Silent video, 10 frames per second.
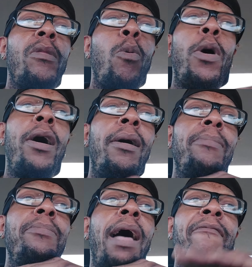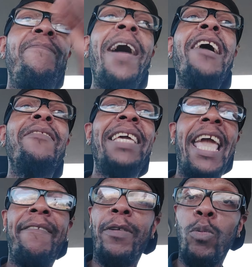well, I'm filing
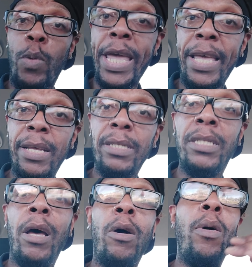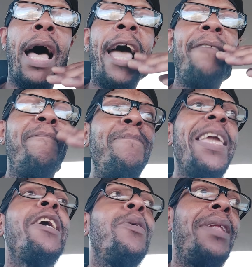every week, so I
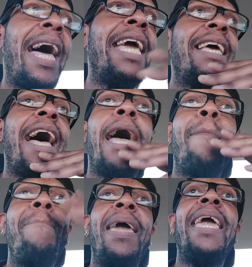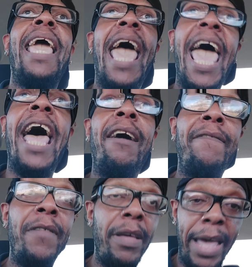feel like I may
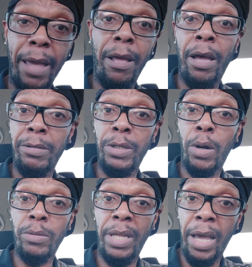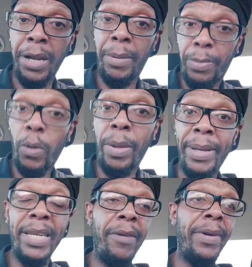have, an, uh, you know, the
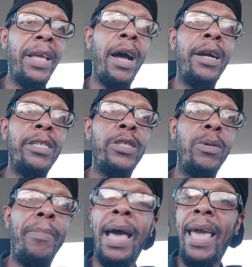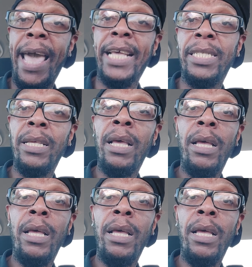unemployment in regard to my ex